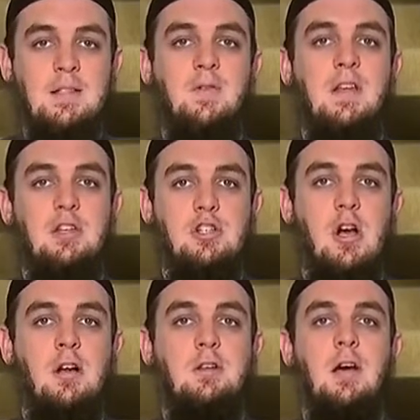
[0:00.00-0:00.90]
of it,
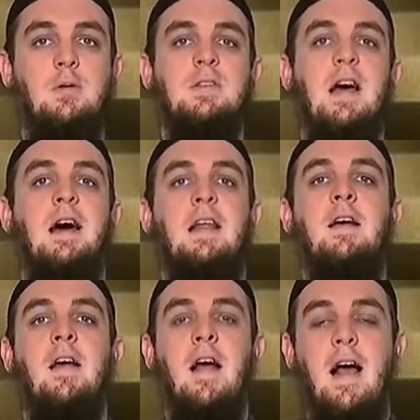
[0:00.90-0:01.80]
insha'Allah ta'ala,
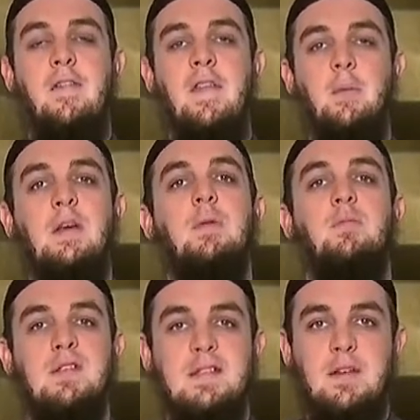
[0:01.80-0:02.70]
and then we can
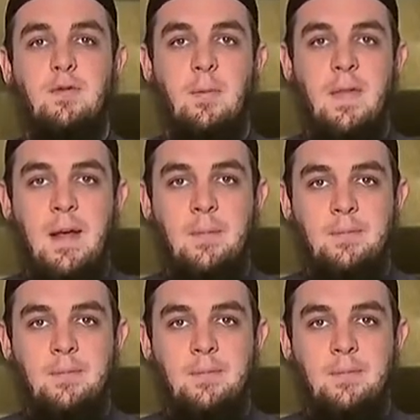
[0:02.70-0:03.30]
proceed from there.